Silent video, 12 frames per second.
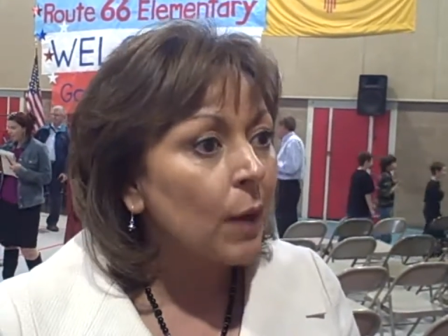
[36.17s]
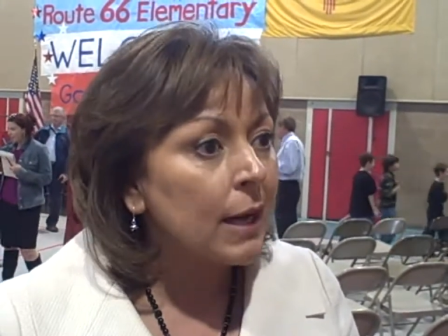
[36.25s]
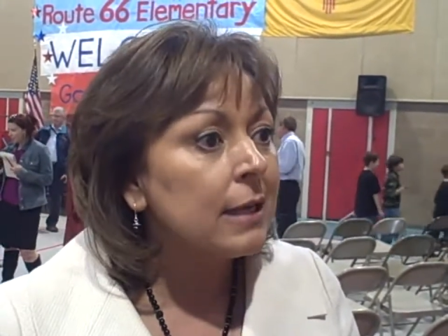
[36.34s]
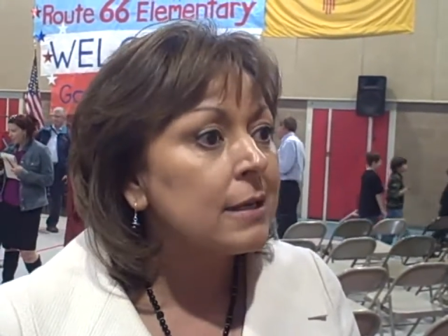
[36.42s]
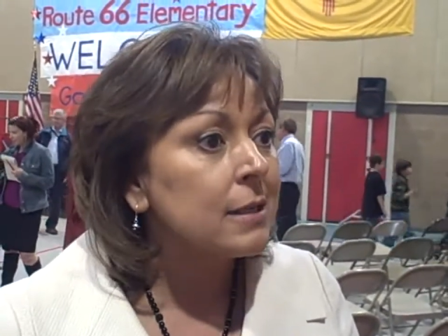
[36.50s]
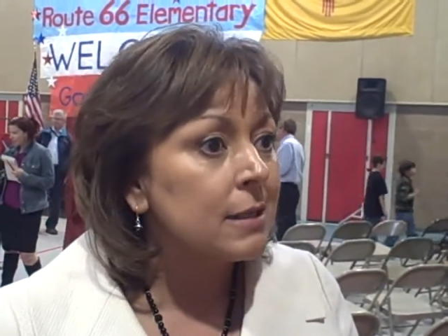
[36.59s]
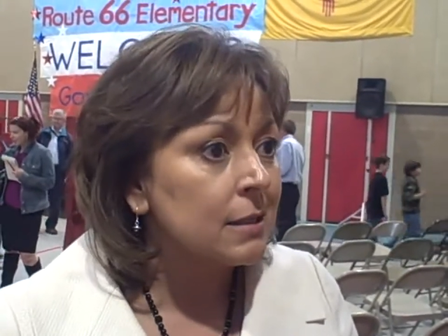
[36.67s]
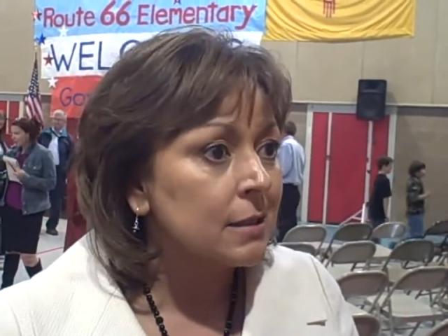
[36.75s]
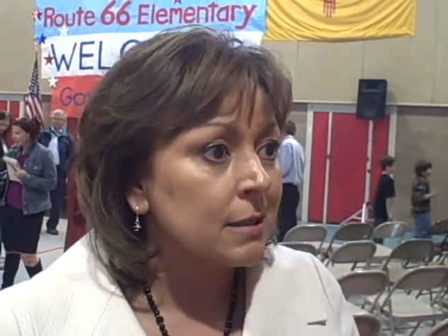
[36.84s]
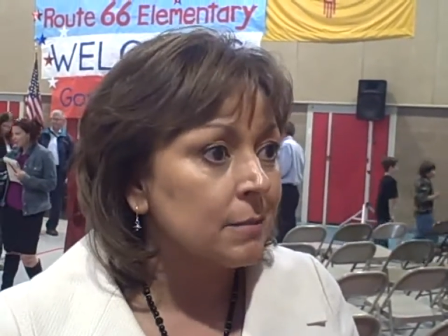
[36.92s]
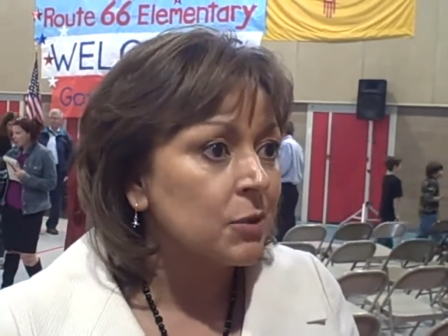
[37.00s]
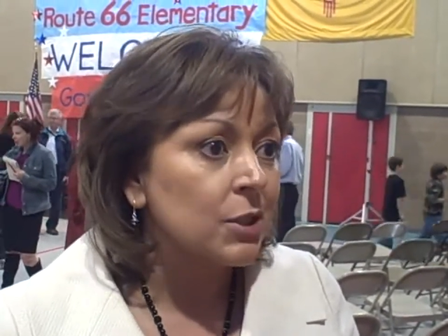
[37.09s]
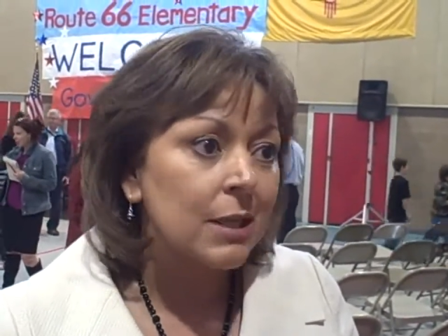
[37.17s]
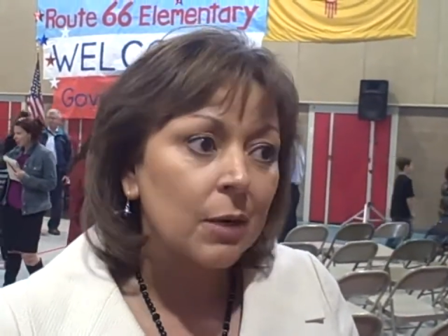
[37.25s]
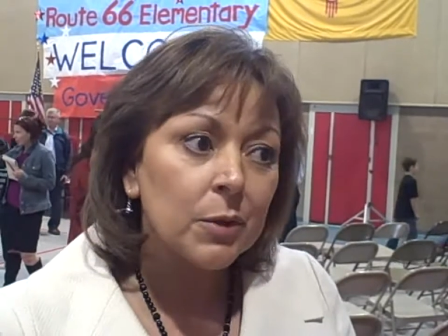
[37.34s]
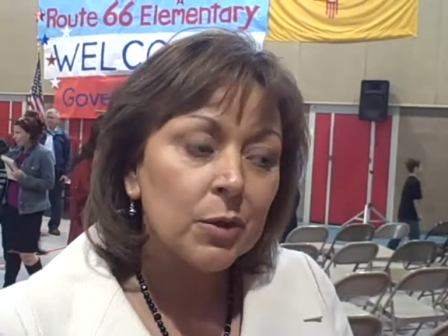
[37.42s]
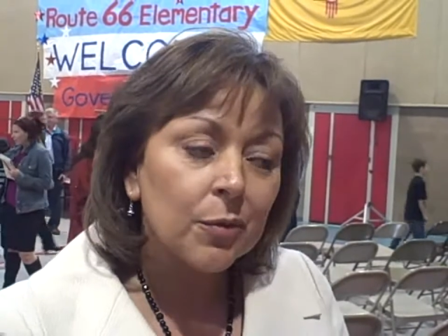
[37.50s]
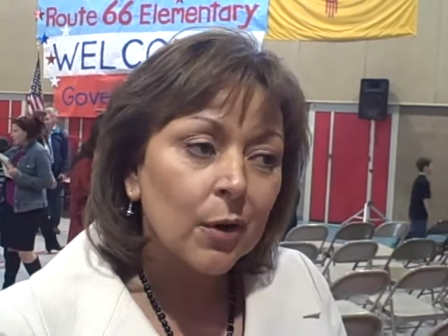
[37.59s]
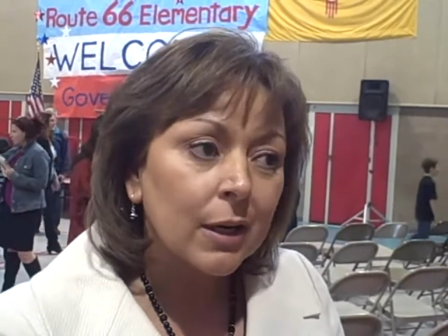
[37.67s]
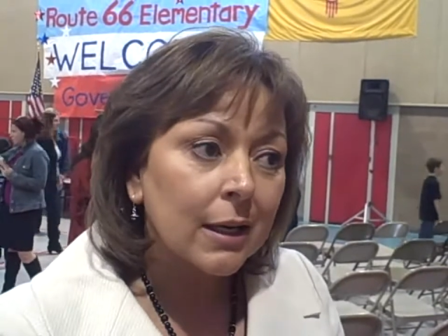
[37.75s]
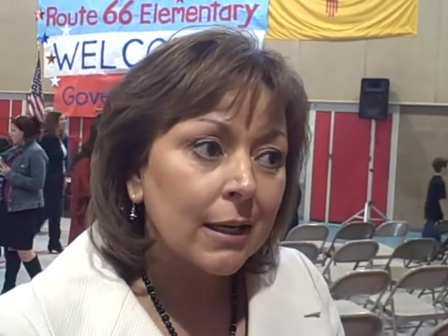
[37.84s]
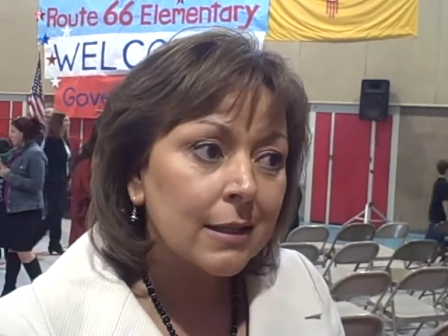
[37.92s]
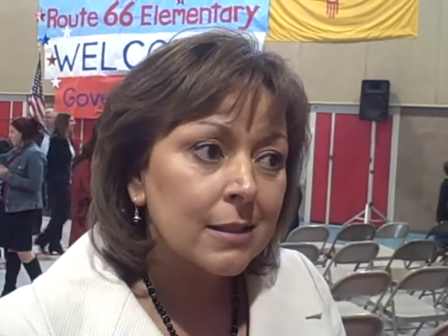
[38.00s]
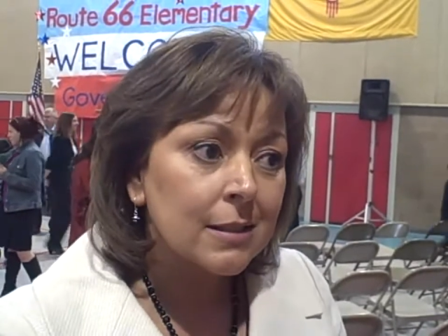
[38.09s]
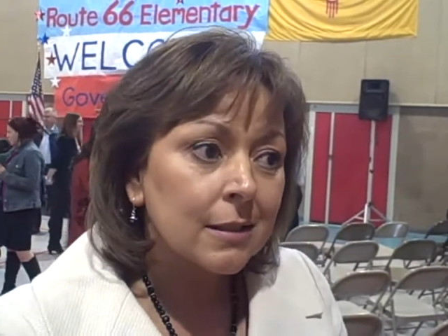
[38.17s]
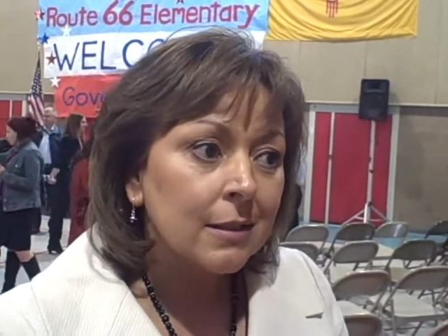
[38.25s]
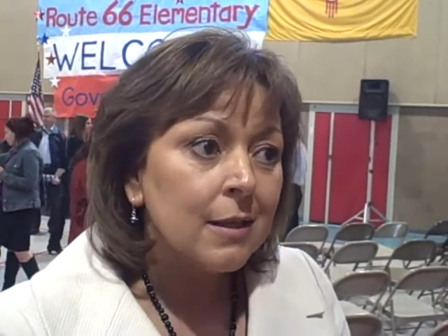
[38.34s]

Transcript: grading system, just like we do for our kids,